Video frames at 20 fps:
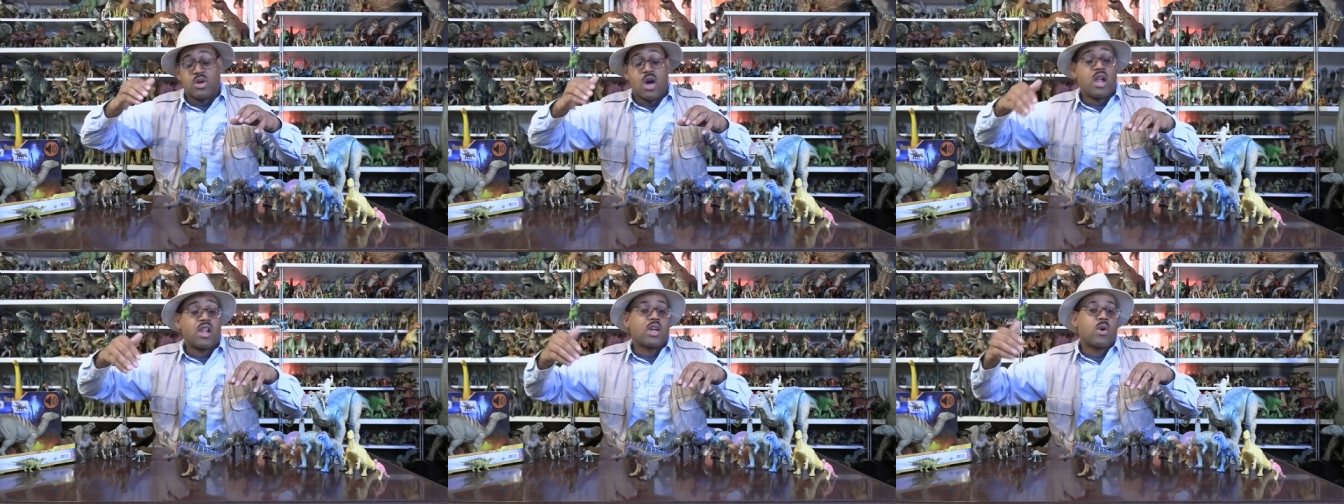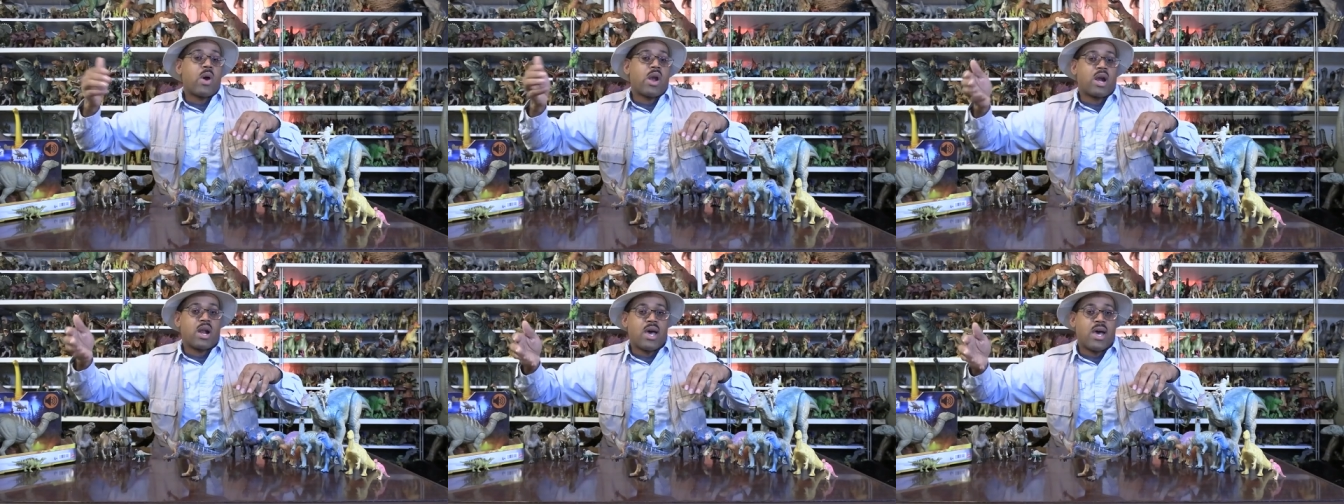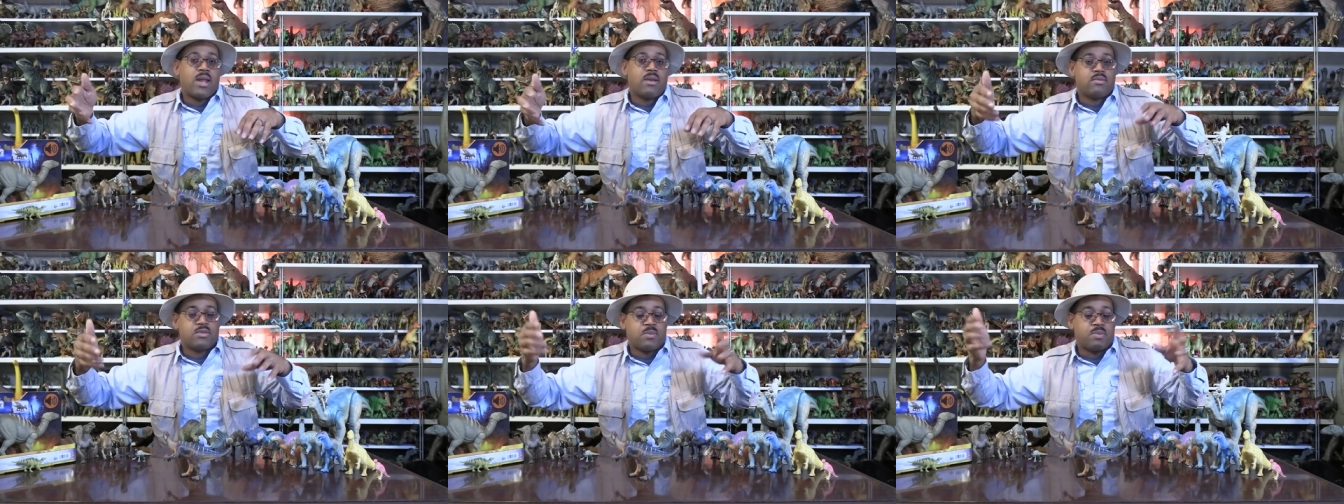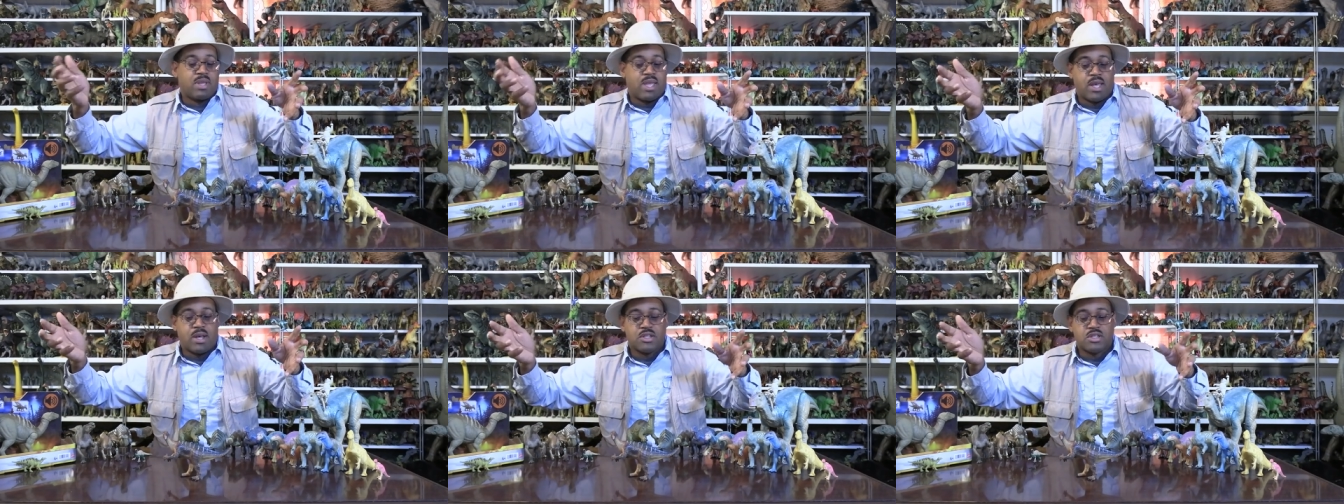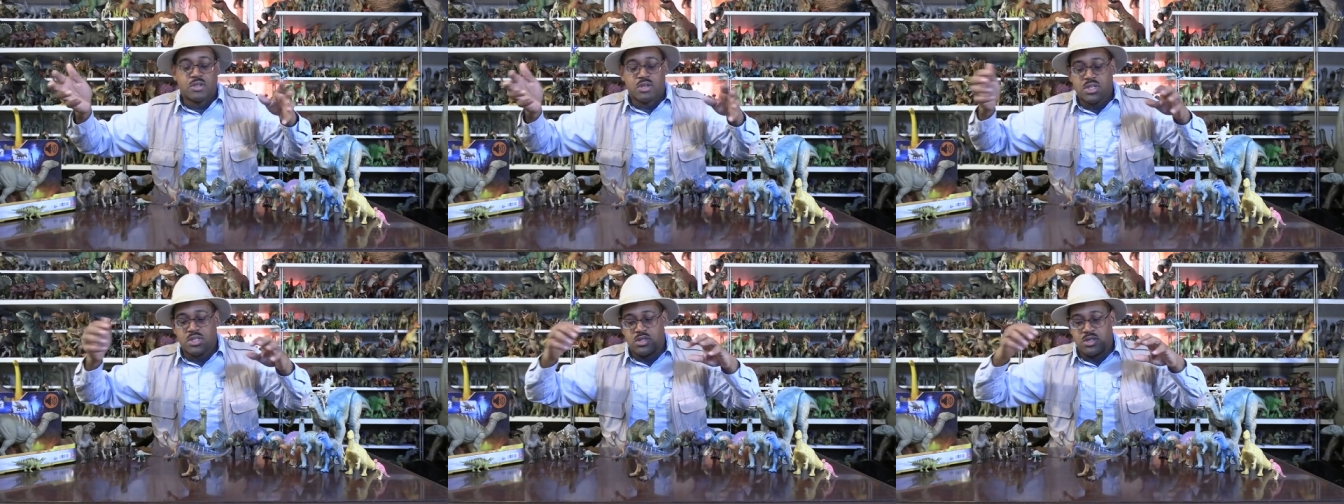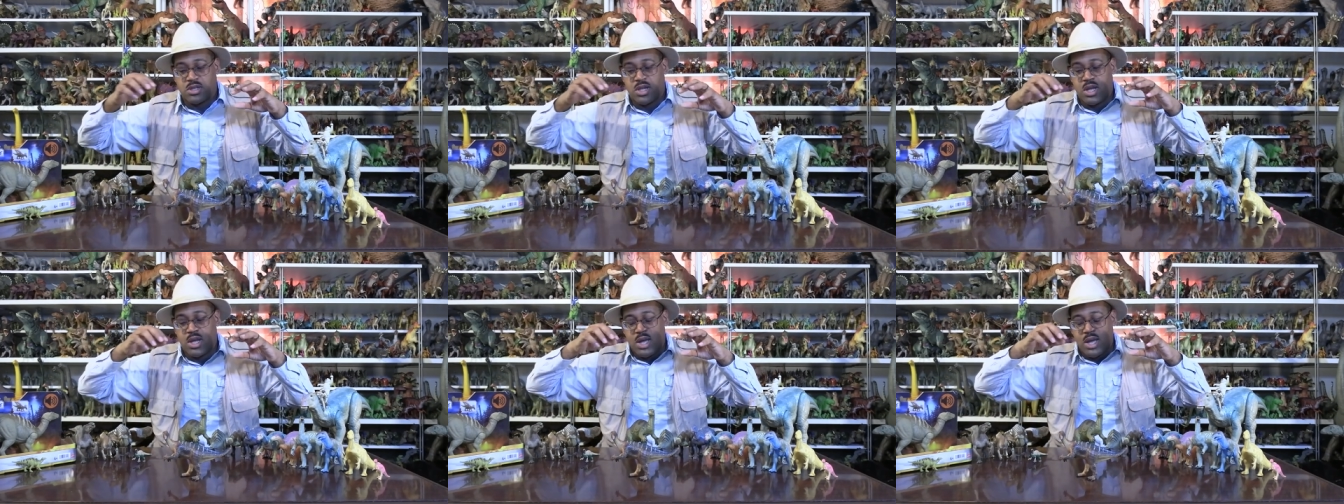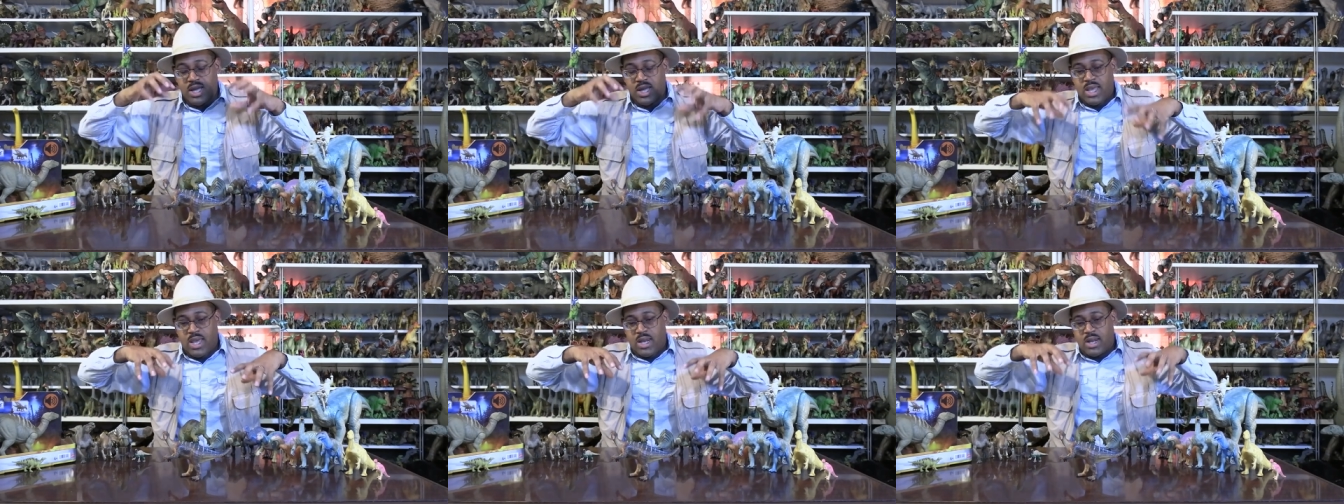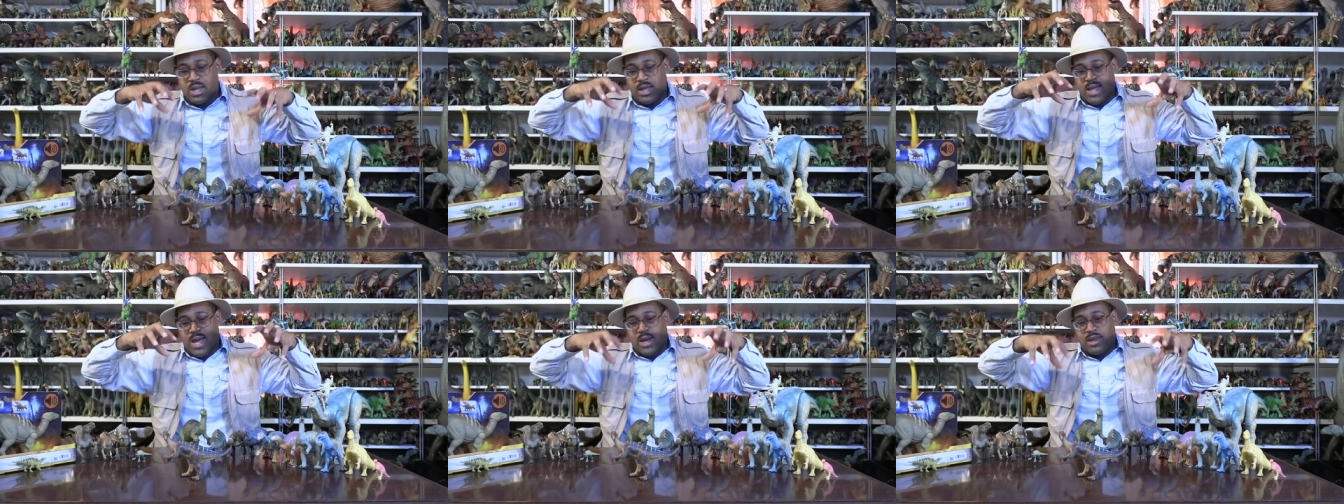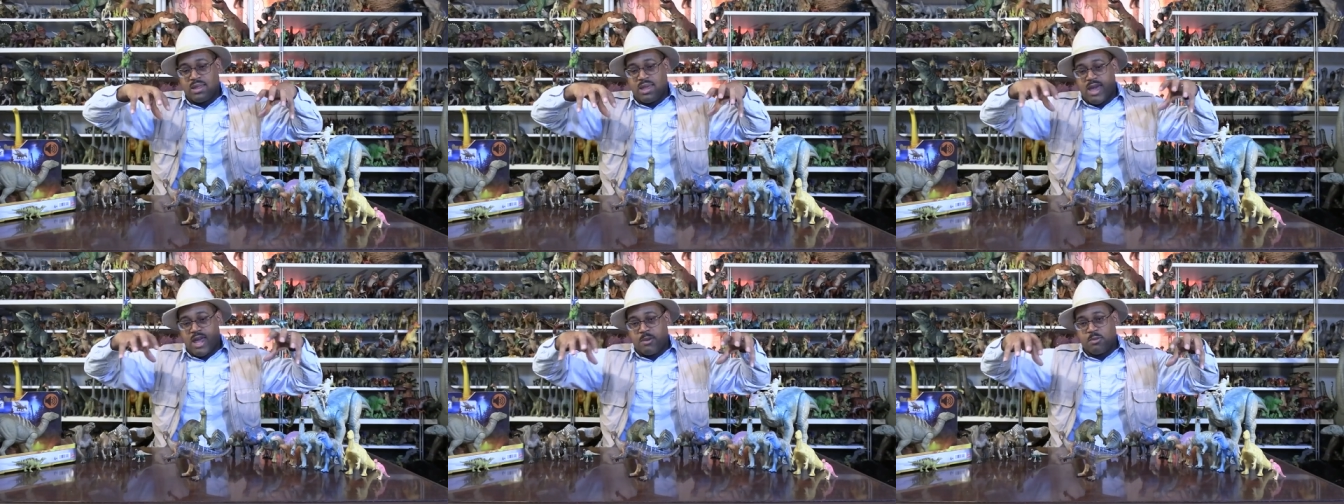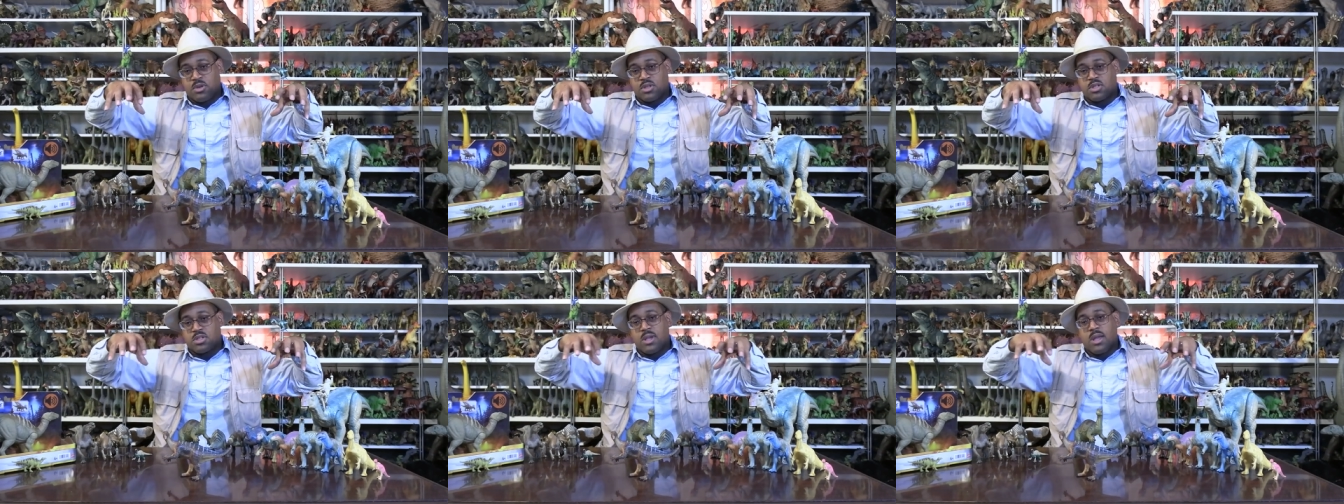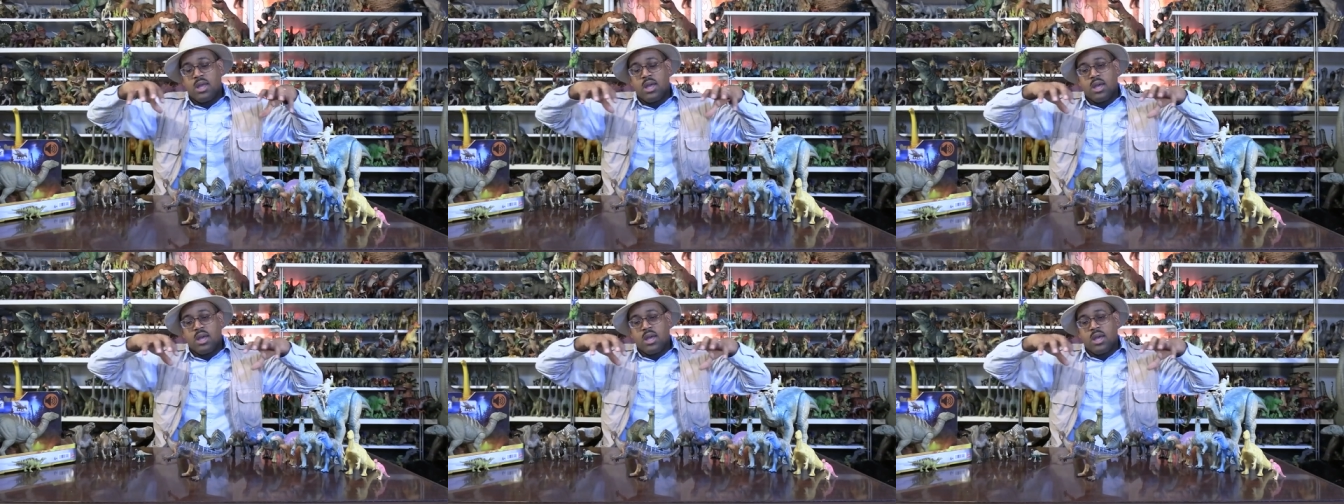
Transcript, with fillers: call iguanodon something else. Because again, a lot of the animals.